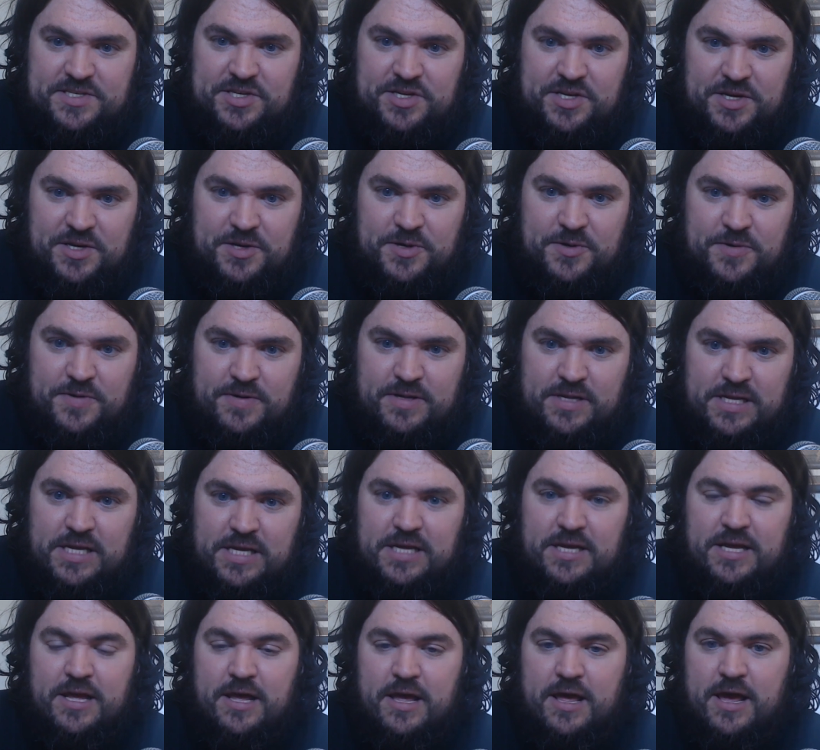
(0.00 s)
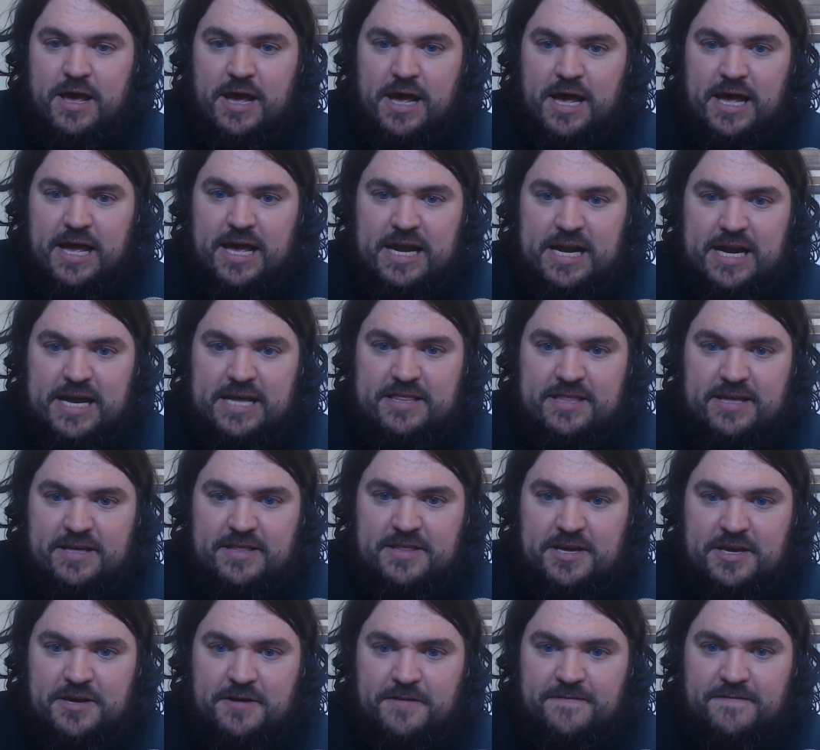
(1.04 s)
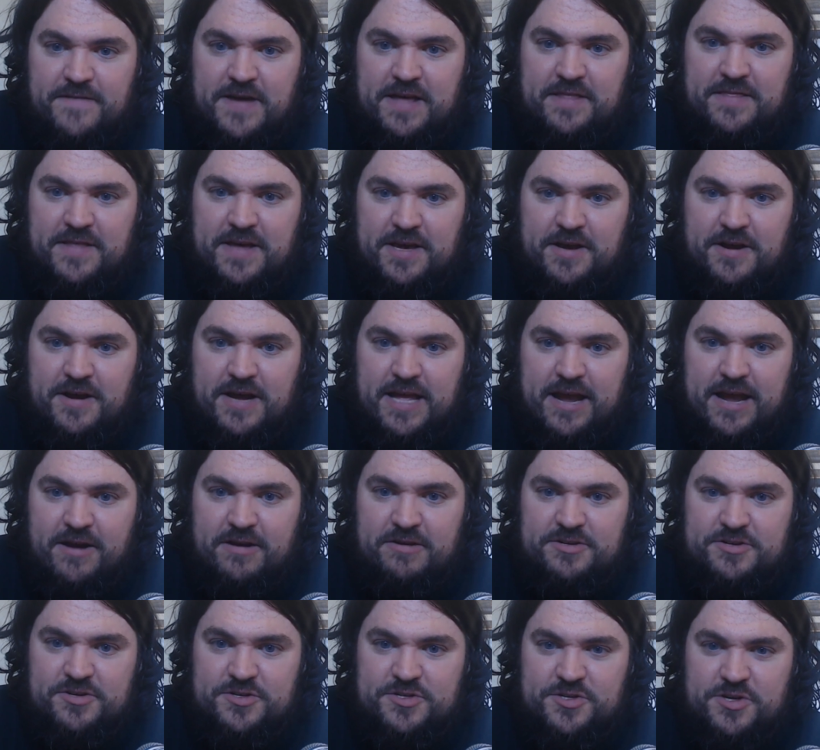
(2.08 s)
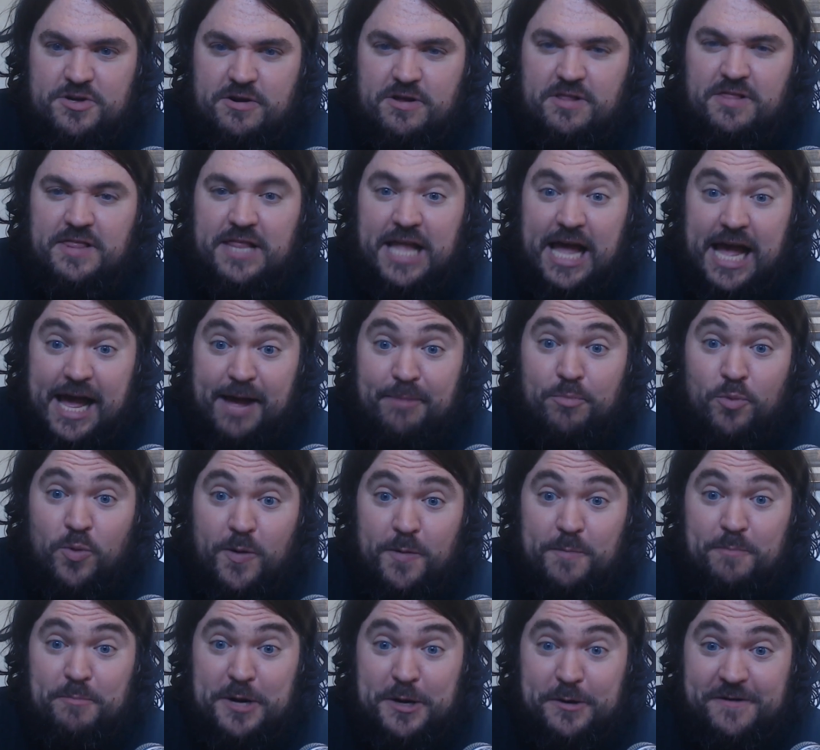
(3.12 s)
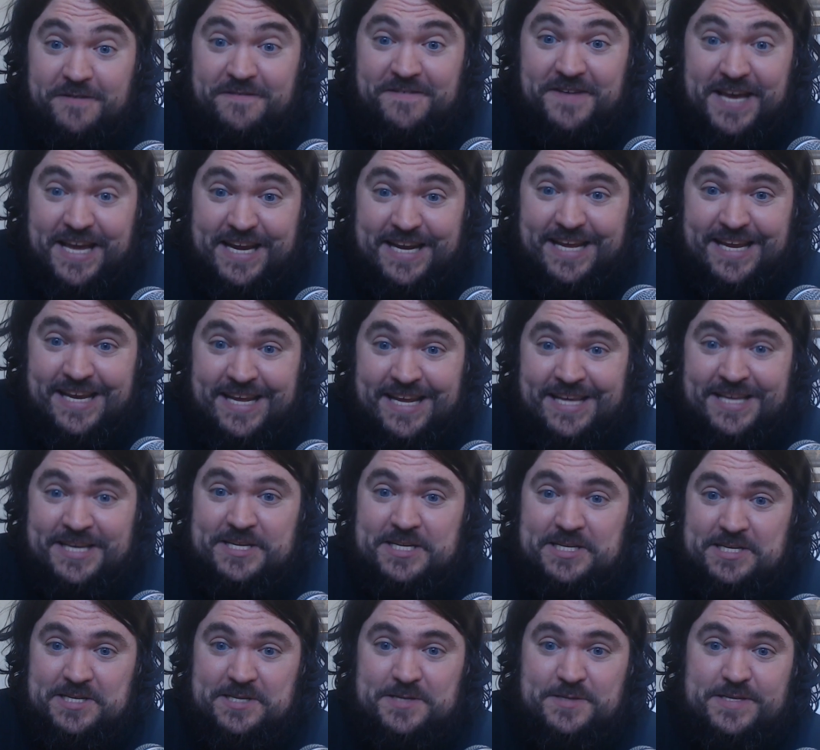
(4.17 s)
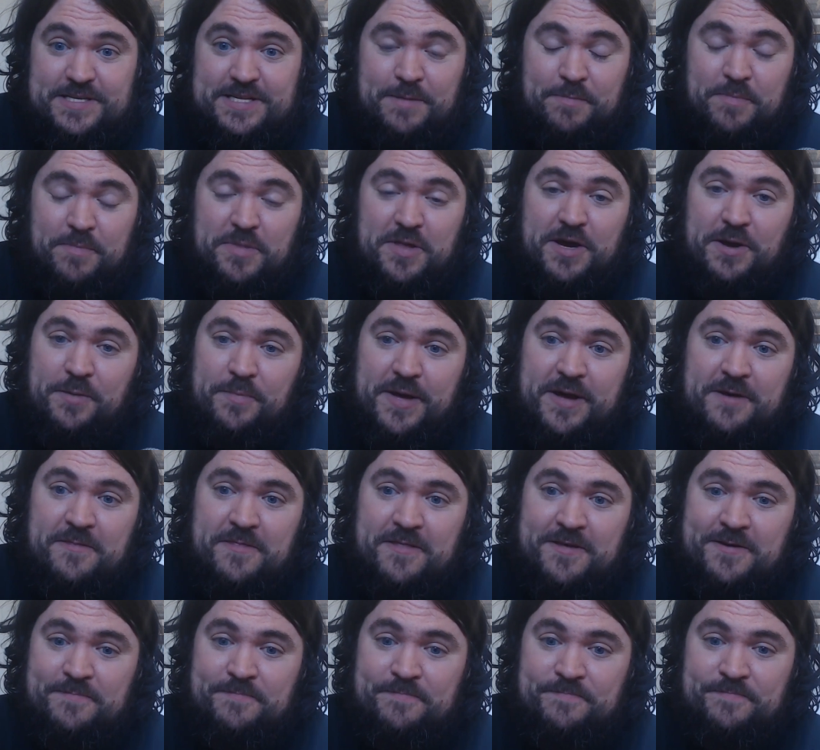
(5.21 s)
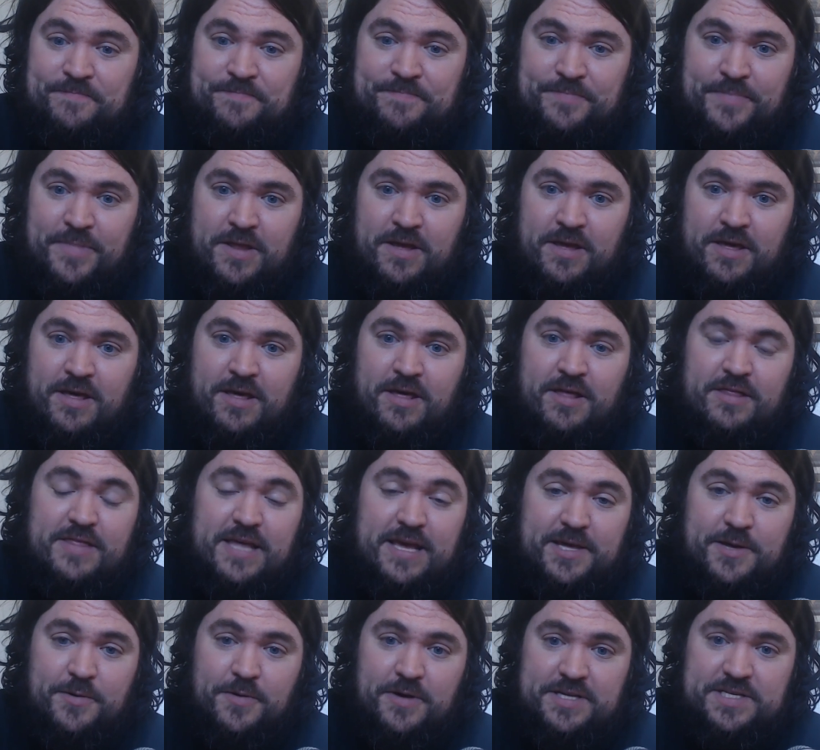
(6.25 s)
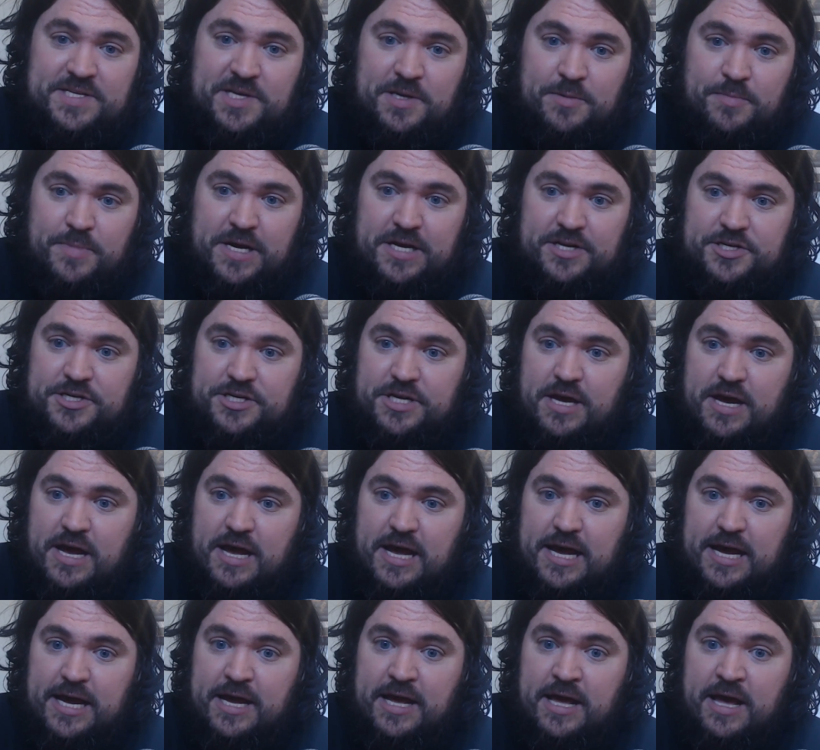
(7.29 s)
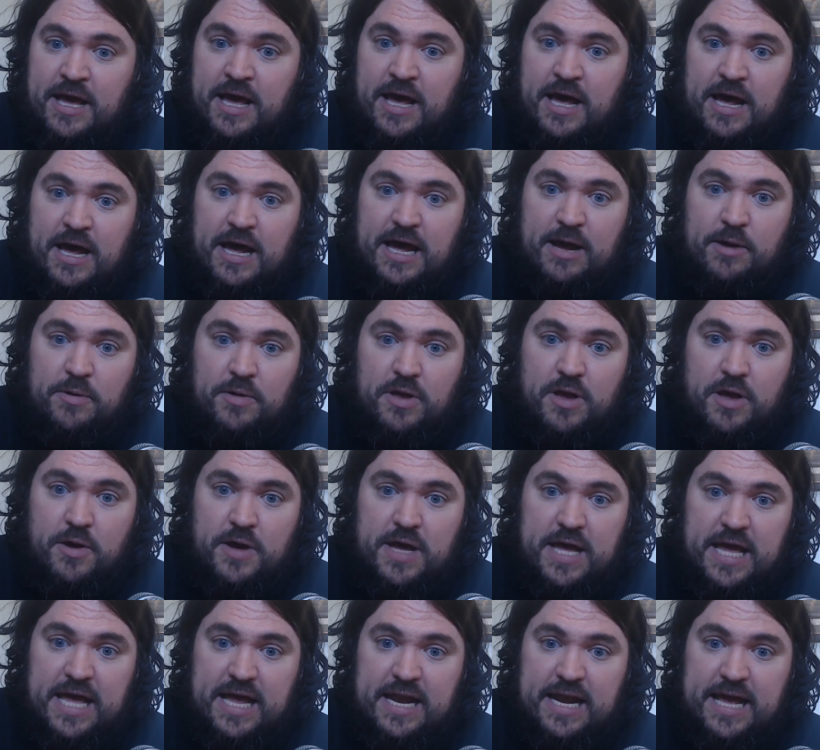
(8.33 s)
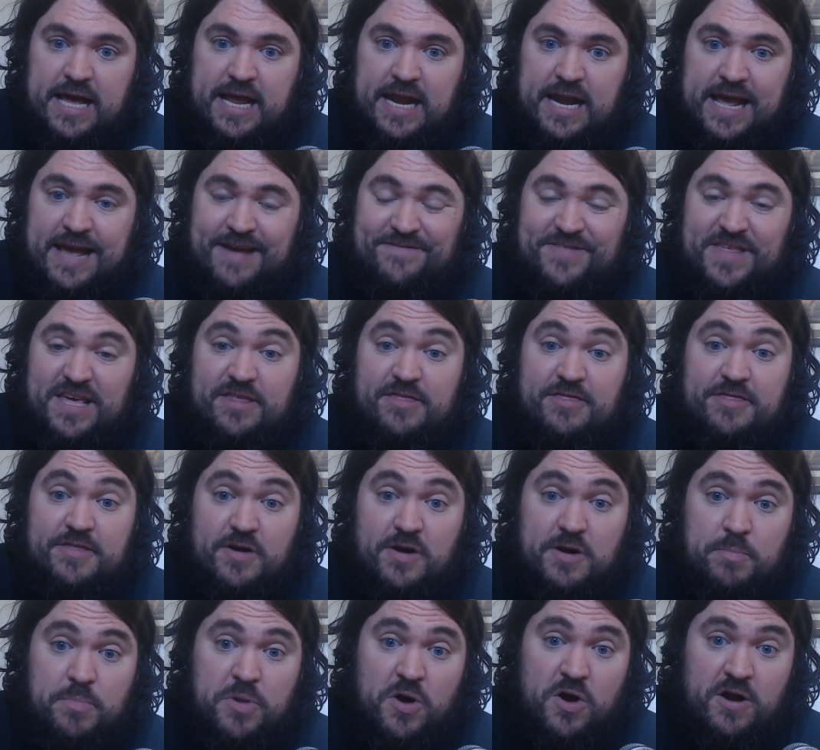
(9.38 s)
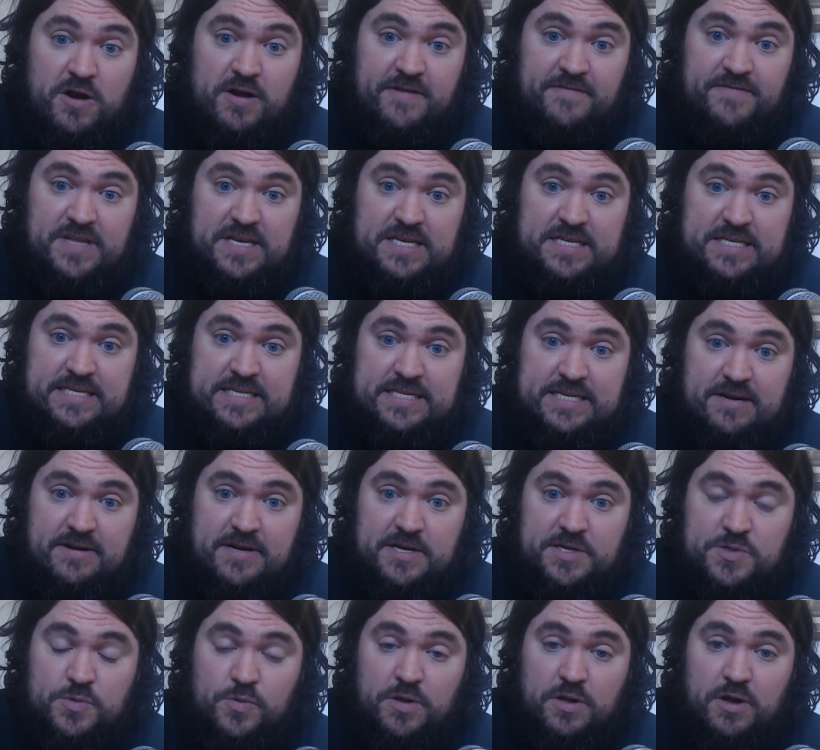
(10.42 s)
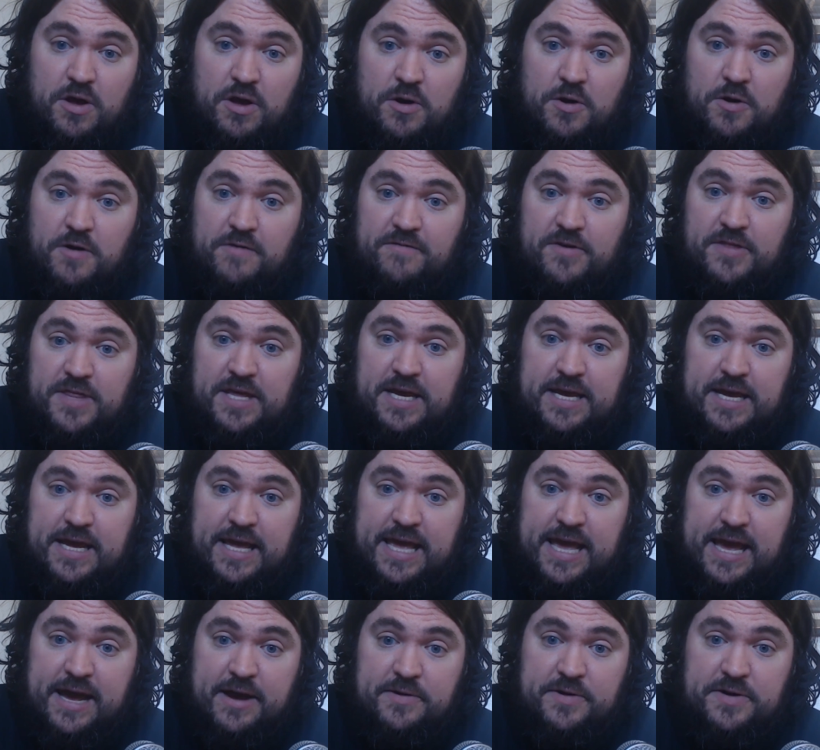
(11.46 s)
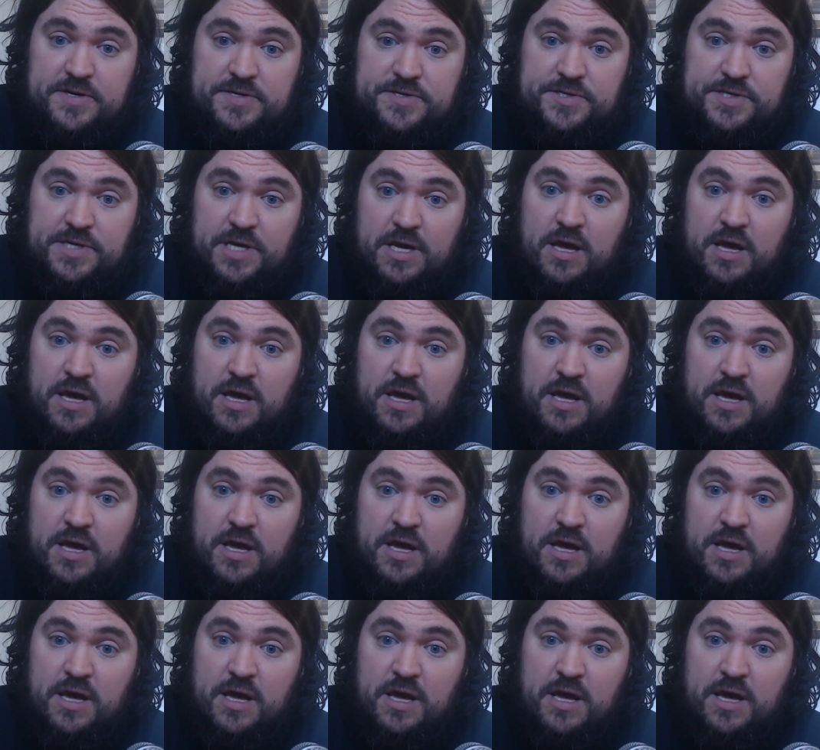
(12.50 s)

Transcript: too. And I think that you'll find that your characters are a lot more motivated to do something about them. Thank you all so much. I will go ahead and have the third part of this series. We'll go over the encounters.